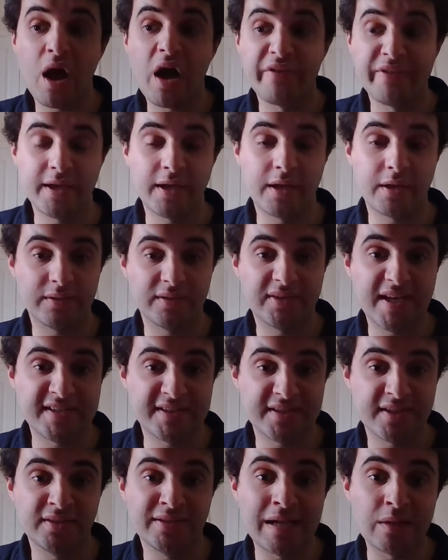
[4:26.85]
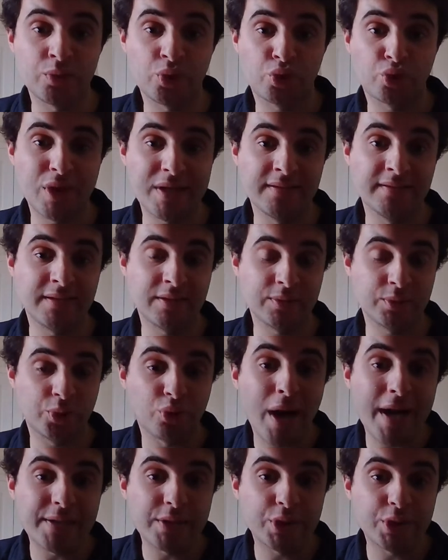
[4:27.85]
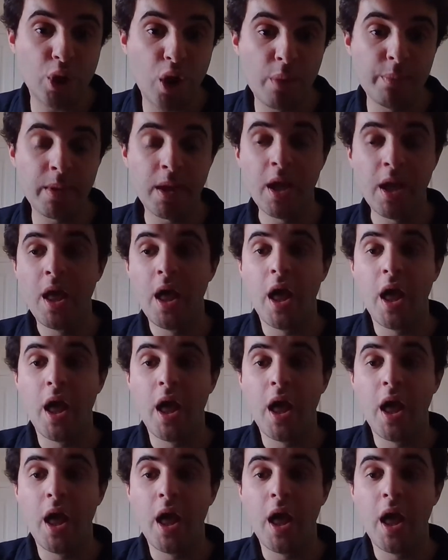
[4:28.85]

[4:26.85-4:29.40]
I think Destin Daniel Cretton did a great job,